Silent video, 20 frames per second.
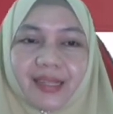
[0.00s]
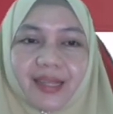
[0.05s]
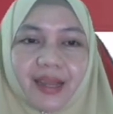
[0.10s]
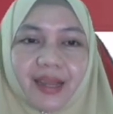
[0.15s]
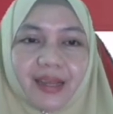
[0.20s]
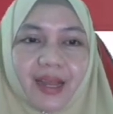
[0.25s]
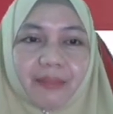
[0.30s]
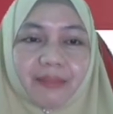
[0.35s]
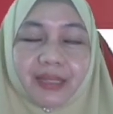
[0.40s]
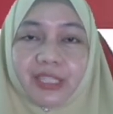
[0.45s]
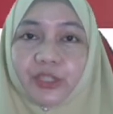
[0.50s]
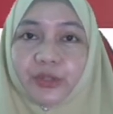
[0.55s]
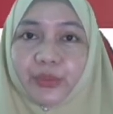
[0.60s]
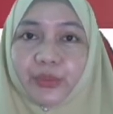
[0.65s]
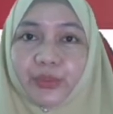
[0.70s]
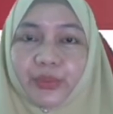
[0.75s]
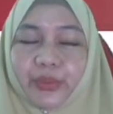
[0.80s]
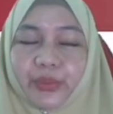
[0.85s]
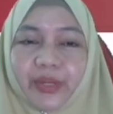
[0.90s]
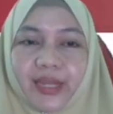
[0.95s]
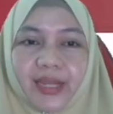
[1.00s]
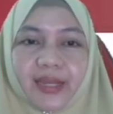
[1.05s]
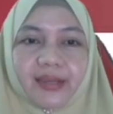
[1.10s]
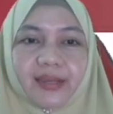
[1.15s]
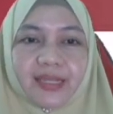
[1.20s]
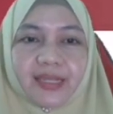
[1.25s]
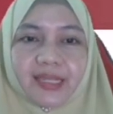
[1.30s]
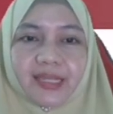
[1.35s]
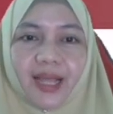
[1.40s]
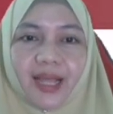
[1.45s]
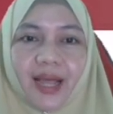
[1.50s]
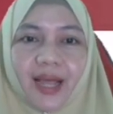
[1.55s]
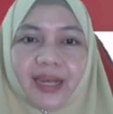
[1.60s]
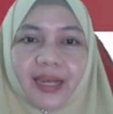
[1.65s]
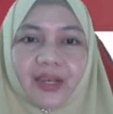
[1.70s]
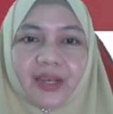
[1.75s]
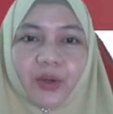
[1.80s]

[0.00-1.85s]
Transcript: Number two, the sun